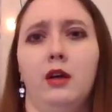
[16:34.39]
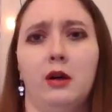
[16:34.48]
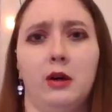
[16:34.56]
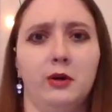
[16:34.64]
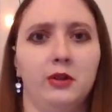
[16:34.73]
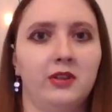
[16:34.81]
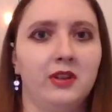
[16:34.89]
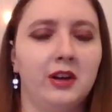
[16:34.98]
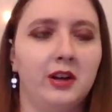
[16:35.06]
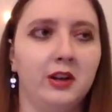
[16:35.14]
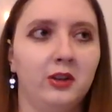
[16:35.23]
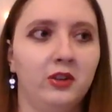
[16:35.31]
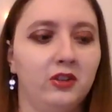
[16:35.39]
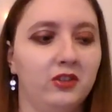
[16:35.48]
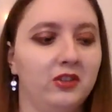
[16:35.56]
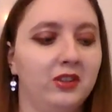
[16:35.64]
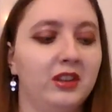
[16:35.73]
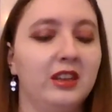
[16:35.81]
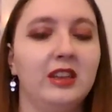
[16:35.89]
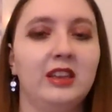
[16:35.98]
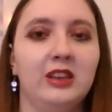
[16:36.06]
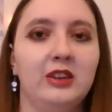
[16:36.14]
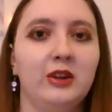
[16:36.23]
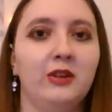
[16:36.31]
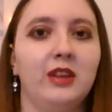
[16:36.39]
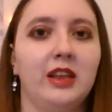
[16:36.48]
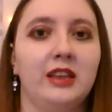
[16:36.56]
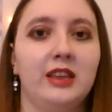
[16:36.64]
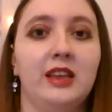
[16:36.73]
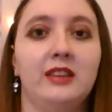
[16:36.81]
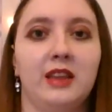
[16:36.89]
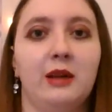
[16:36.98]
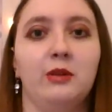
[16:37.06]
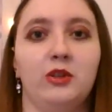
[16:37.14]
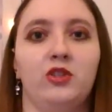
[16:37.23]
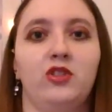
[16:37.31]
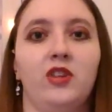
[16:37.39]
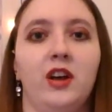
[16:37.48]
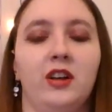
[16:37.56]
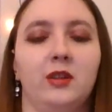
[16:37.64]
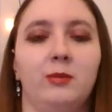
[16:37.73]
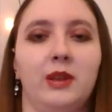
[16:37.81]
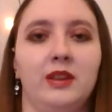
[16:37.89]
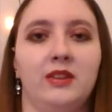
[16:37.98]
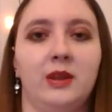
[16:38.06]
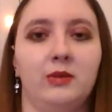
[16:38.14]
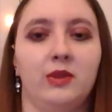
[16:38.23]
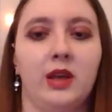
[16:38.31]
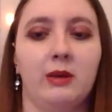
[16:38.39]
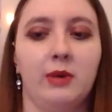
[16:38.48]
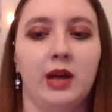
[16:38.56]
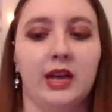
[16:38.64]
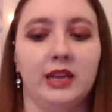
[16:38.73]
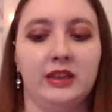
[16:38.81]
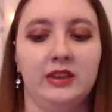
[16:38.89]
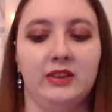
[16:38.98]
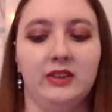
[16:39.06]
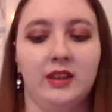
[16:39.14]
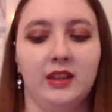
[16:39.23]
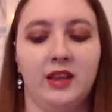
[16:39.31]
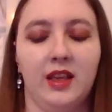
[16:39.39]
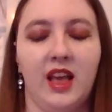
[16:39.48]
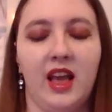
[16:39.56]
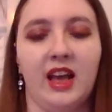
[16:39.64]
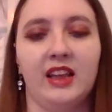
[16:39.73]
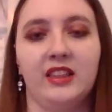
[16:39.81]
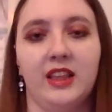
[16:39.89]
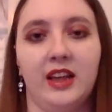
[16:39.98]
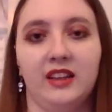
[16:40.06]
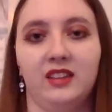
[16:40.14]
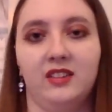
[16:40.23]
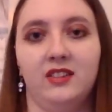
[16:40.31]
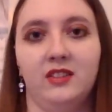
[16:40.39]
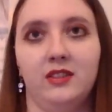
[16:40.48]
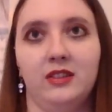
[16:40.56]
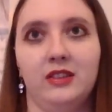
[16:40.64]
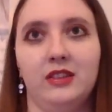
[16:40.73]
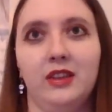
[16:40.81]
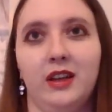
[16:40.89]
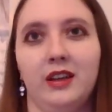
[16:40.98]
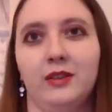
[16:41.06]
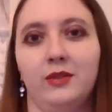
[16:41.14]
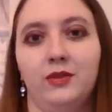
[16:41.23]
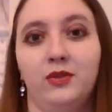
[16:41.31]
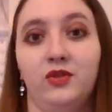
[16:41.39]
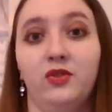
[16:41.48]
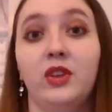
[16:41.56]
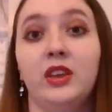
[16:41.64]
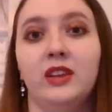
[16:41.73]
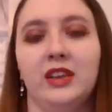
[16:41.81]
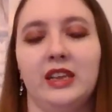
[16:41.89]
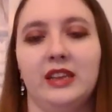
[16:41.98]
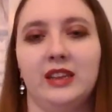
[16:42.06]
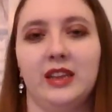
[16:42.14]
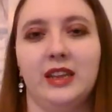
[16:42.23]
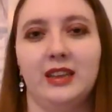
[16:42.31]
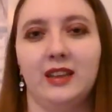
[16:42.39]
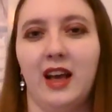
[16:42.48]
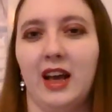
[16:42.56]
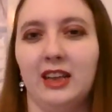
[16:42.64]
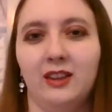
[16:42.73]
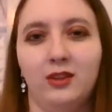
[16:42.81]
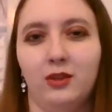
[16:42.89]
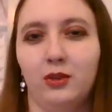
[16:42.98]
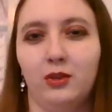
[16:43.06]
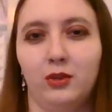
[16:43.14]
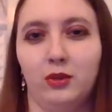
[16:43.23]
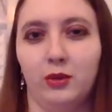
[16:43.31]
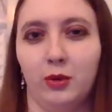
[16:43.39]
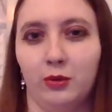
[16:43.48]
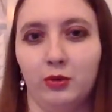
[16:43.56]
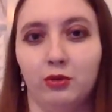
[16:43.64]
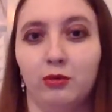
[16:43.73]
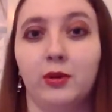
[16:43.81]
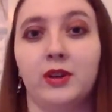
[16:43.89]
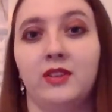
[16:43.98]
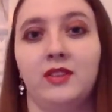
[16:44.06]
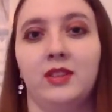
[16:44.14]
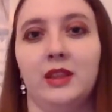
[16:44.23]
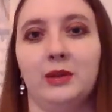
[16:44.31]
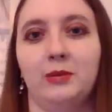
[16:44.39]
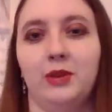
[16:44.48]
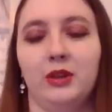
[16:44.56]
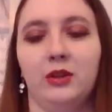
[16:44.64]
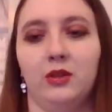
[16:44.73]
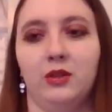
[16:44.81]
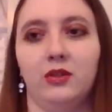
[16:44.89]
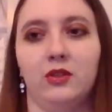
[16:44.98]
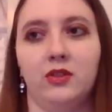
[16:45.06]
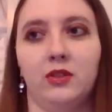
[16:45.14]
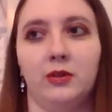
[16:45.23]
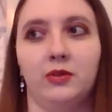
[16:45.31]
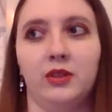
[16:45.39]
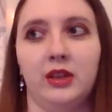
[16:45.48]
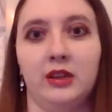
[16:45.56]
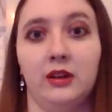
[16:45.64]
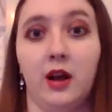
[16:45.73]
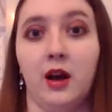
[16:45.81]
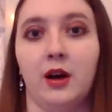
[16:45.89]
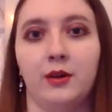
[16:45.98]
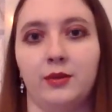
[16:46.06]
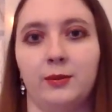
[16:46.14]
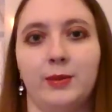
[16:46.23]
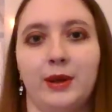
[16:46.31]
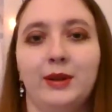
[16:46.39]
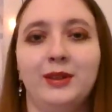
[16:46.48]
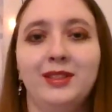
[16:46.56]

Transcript: oh gosh, you know, like, yes, I was shocked, but at the same time, I had that gut feeling, like, I don't trust them, you know, there's something off about